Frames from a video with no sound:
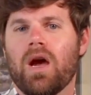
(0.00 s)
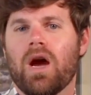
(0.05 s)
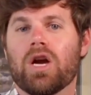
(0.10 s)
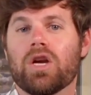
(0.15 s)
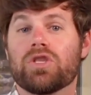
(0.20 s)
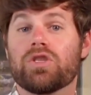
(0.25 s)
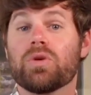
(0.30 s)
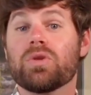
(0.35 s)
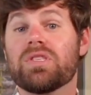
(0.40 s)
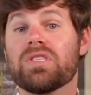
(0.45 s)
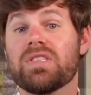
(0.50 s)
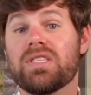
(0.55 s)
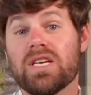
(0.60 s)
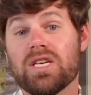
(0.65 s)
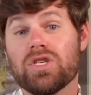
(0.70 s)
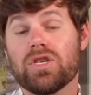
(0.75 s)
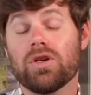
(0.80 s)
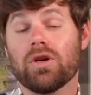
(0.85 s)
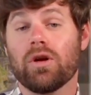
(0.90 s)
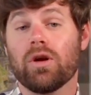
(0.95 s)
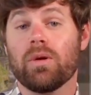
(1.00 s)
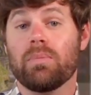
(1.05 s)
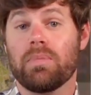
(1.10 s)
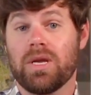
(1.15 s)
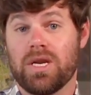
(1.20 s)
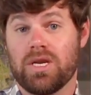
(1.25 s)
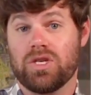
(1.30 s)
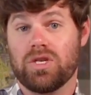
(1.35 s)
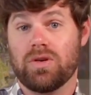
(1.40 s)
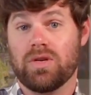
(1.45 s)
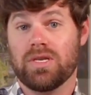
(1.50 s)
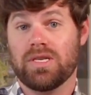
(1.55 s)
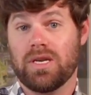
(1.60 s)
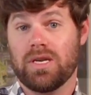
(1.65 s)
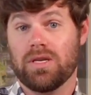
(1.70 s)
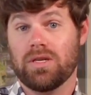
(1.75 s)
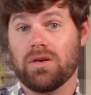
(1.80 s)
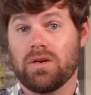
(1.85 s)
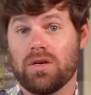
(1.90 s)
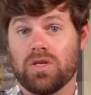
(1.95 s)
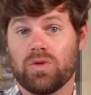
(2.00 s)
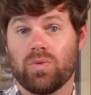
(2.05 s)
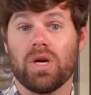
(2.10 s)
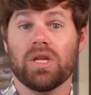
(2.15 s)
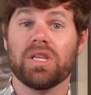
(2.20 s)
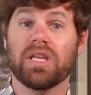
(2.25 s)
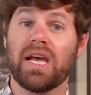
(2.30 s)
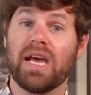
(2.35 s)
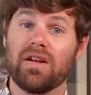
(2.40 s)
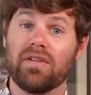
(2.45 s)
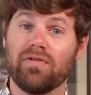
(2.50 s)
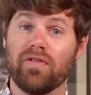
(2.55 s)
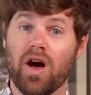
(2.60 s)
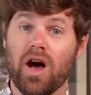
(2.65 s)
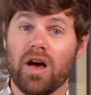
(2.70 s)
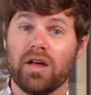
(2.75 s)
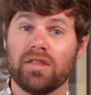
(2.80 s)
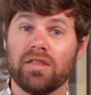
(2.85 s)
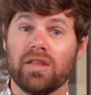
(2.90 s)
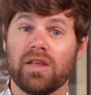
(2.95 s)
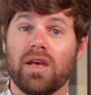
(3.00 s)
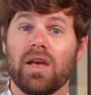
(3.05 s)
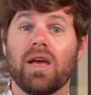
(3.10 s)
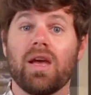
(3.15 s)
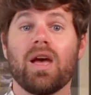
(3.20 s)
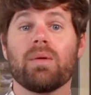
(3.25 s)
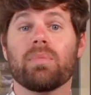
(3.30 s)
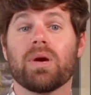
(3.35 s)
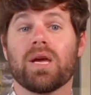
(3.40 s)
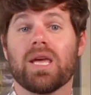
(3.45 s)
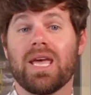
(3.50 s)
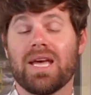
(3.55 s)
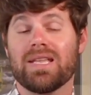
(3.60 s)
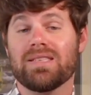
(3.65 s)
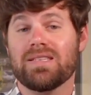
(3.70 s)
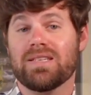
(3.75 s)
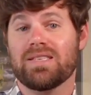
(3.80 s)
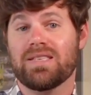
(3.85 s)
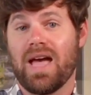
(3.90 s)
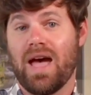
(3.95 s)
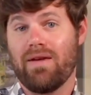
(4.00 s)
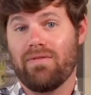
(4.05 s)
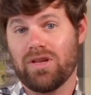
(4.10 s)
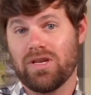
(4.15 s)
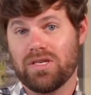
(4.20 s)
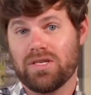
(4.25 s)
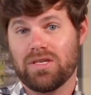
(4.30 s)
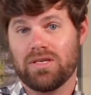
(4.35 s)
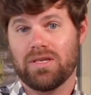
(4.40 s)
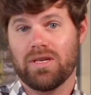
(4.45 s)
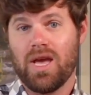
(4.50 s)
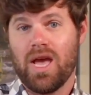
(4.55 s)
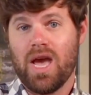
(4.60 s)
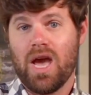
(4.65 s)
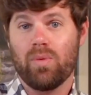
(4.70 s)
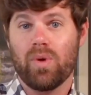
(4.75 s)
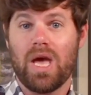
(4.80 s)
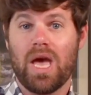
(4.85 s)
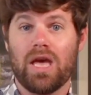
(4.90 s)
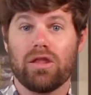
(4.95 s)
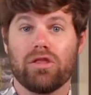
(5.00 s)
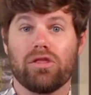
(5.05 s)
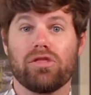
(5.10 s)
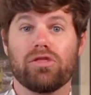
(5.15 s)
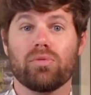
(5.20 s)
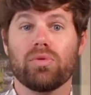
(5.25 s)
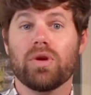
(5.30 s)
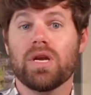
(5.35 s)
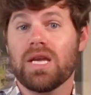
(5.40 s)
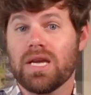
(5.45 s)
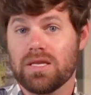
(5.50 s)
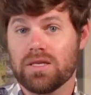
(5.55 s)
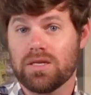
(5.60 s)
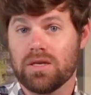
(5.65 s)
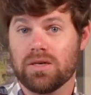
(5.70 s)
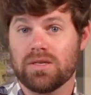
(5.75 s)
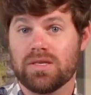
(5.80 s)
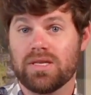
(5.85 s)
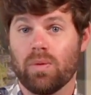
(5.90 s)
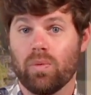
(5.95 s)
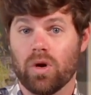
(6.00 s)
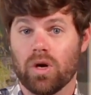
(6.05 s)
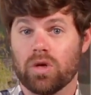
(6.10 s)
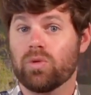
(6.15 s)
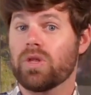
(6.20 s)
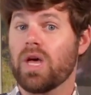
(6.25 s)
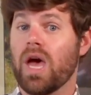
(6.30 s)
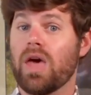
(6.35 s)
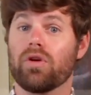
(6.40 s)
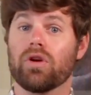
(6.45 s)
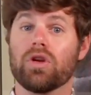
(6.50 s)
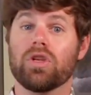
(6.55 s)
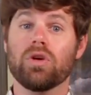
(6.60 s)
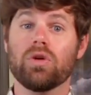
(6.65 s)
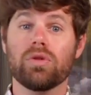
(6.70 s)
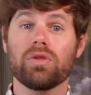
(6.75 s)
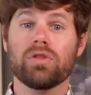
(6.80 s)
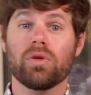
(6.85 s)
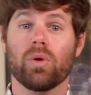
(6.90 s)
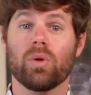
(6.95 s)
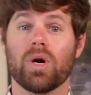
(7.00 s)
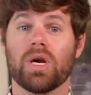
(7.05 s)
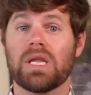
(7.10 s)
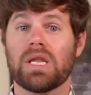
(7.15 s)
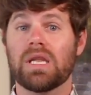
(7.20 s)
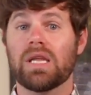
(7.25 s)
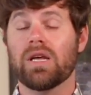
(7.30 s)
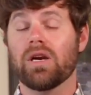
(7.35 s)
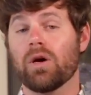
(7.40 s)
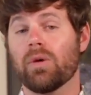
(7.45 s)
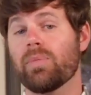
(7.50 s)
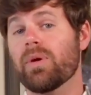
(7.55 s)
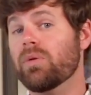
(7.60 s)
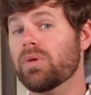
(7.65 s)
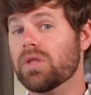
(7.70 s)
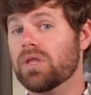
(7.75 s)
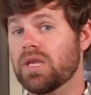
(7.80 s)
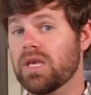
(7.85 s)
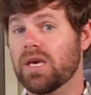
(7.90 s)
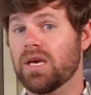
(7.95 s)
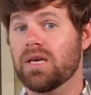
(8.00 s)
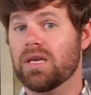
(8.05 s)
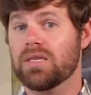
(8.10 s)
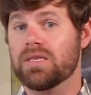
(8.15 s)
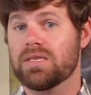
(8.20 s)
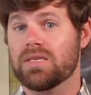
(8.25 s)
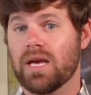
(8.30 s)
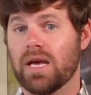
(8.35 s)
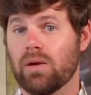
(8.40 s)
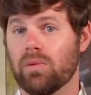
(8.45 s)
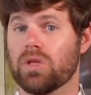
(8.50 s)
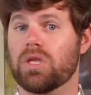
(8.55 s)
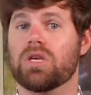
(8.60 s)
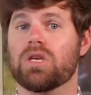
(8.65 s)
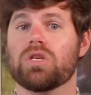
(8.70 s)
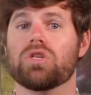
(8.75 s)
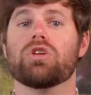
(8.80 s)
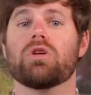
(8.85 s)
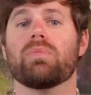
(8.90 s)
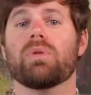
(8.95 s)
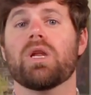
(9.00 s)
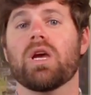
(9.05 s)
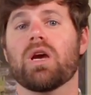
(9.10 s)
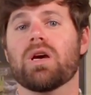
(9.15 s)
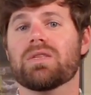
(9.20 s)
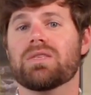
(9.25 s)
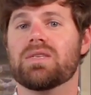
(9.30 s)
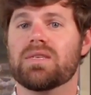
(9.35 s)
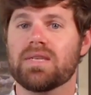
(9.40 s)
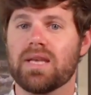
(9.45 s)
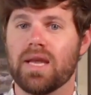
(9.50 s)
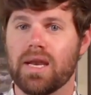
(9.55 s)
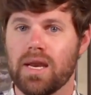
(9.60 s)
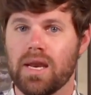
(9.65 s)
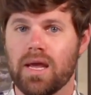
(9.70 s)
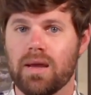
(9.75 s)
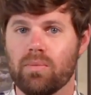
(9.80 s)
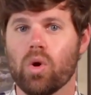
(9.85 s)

Our two digital ministries interns were Alana Voth and Mackenzie Savage. And we had three interns that worked with either youth or a little bit with kids and with contributing on Sunday